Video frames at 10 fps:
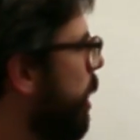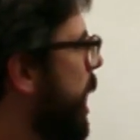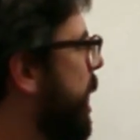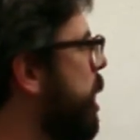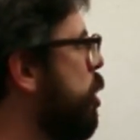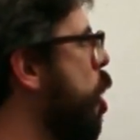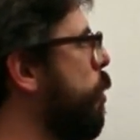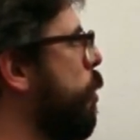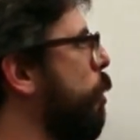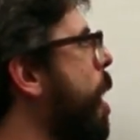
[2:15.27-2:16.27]
It can go
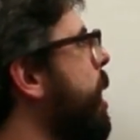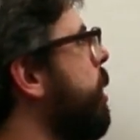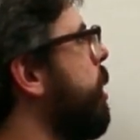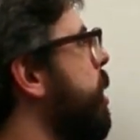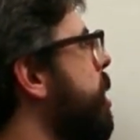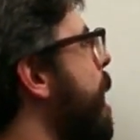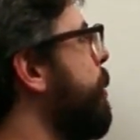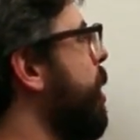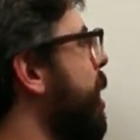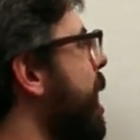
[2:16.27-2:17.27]
to the right, to the top,
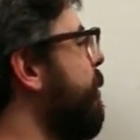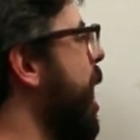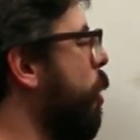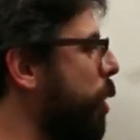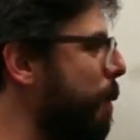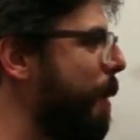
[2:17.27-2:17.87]
to the left, or to the